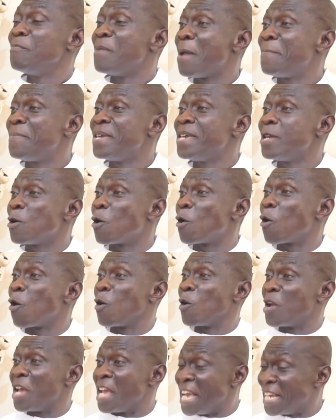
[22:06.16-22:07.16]
Maybe
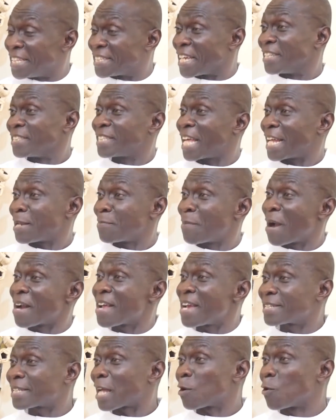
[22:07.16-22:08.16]
he thinks that the
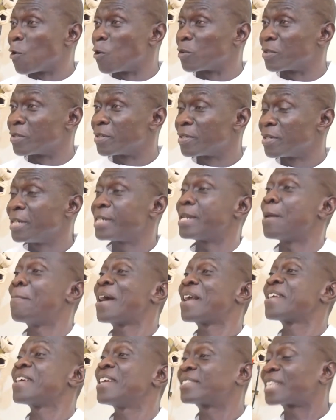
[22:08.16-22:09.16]
barriers are gone. The
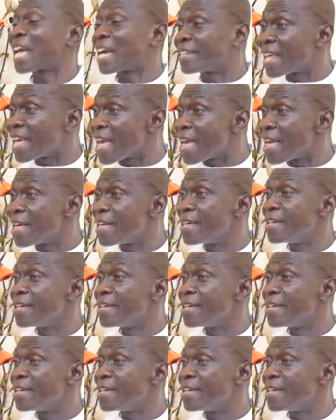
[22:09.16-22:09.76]
barriers are there.